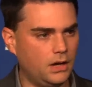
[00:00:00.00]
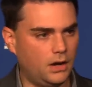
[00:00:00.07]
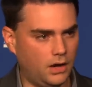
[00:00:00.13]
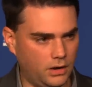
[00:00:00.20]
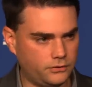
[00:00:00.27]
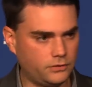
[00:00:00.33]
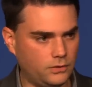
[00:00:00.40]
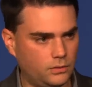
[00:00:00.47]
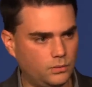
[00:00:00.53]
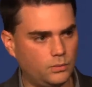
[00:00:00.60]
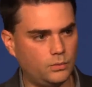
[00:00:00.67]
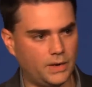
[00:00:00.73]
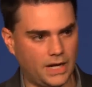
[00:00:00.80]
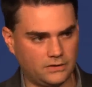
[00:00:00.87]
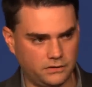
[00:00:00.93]
Also,
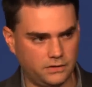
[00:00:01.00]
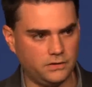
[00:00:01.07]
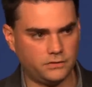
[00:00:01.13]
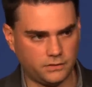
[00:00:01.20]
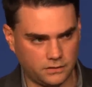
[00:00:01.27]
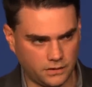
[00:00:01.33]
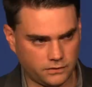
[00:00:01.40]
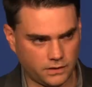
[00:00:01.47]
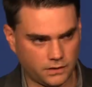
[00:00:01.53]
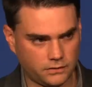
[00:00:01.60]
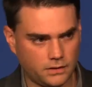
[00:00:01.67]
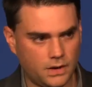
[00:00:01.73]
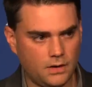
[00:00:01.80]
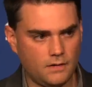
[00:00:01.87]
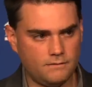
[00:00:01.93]
when I see these
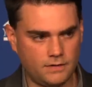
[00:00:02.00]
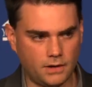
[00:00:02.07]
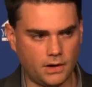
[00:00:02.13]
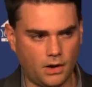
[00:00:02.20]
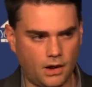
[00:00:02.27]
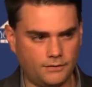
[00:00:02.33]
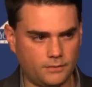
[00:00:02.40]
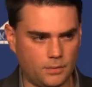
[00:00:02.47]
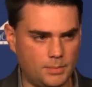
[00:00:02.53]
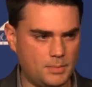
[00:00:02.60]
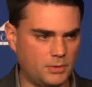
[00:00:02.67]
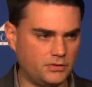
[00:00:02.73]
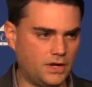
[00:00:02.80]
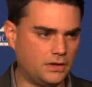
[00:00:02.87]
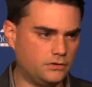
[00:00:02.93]
statistics, very often what
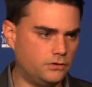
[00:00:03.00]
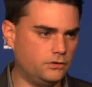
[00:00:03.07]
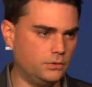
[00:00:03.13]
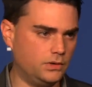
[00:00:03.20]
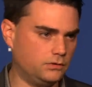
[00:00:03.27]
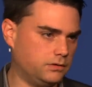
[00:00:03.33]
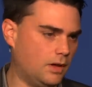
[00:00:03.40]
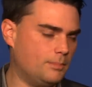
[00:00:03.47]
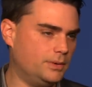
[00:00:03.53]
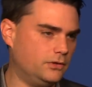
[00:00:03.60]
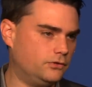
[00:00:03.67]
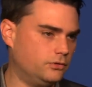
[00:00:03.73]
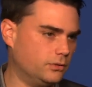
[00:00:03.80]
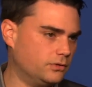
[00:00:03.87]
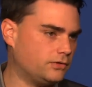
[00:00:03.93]
people tend to do is lump in
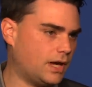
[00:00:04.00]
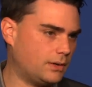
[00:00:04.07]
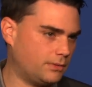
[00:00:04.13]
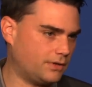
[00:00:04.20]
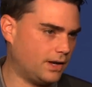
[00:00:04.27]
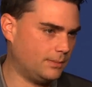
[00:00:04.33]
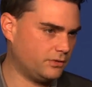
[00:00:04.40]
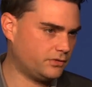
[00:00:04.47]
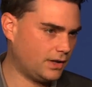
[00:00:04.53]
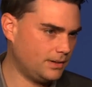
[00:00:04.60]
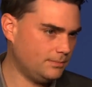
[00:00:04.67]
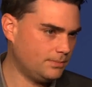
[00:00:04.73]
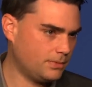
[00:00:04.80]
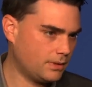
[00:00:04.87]
suicide with homicide.